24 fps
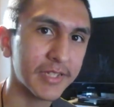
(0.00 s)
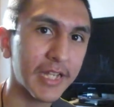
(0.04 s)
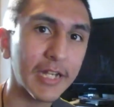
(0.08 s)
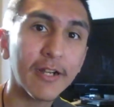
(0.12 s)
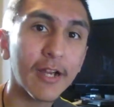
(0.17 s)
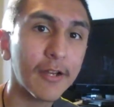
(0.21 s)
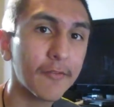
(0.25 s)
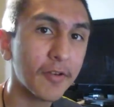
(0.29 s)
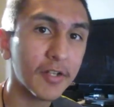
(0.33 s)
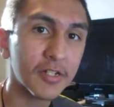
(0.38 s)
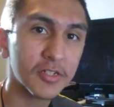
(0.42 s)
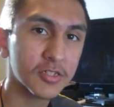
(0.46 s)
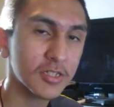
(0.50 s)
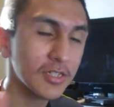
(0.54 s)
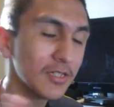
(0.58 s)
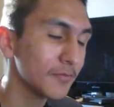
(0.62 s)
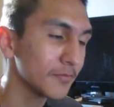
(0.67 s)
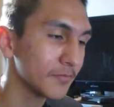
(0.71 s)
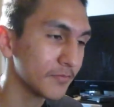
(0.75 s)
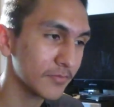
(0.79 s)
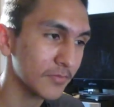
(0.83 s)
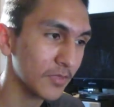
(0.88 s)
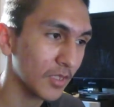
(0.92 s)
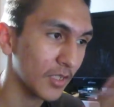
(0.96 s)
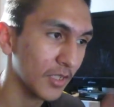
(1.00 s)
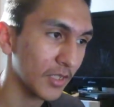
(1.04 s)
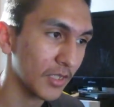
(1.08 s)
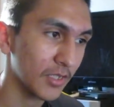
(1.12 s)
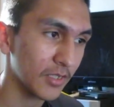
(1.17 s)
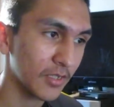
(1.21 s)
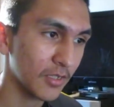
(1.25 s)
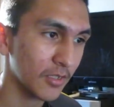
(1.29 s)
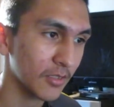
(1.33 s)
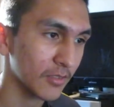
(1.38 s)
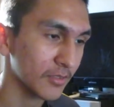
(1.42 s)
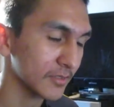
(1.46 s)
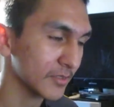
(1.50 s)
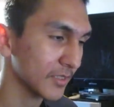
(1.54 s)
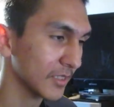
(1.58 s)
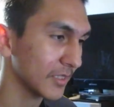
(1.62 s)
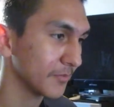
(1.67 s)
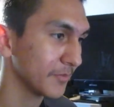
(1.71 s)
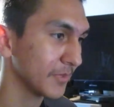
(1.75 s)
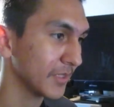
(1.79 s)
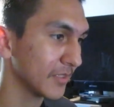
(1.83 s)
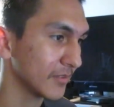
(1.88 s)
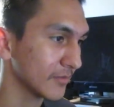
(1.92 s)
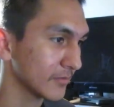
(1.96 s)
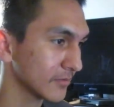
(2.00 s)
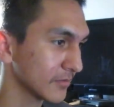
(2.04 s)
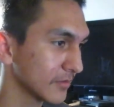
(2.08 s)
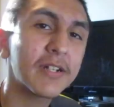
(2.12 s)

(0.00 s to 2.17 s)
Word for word: And now I watch them uh, all the time now.